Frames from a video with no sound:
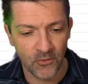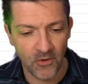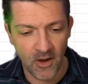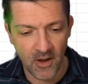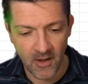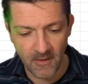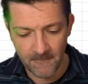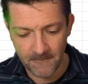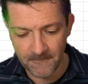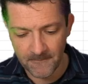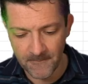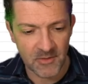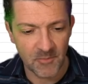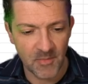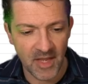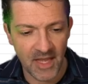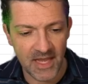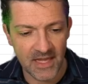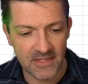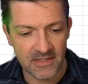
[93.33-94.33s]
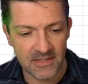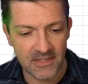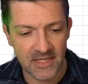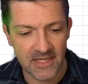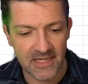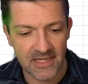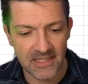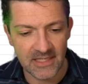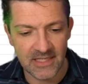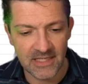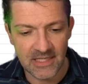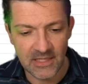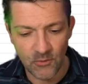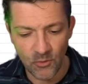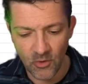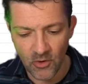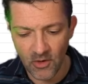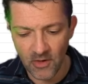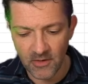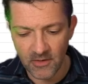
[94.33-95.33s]
prompt, space,
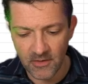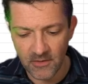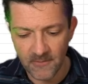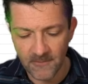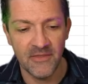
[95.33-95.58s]
keyword,